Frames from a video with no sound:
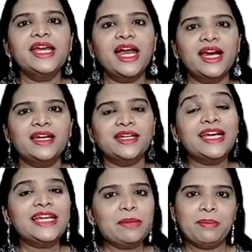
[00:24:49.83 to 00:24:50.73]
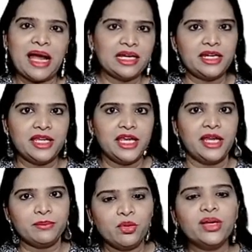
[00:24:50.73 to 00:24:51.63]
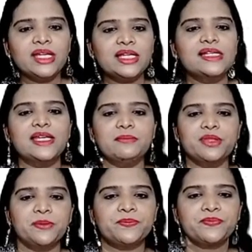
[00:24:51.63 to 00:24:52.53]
and the tightly packed DNA. Okay, the same thing.